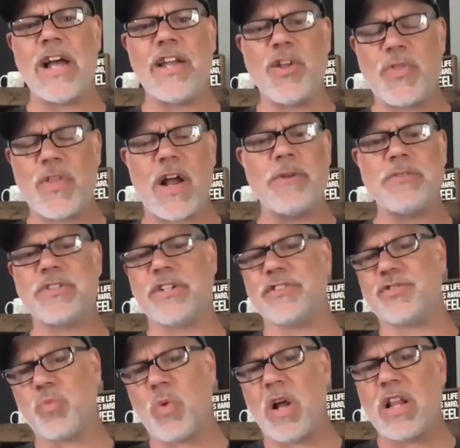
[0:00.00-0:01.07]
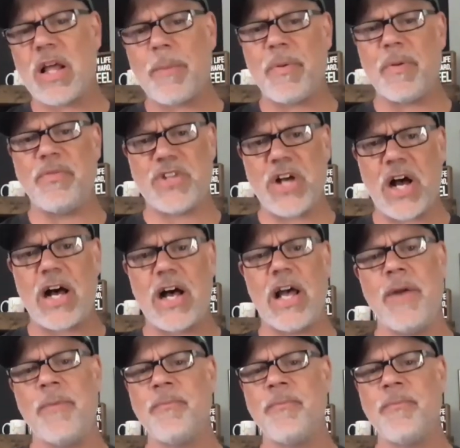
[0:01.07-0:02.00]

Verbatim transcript: You thought I was going to swell up and die.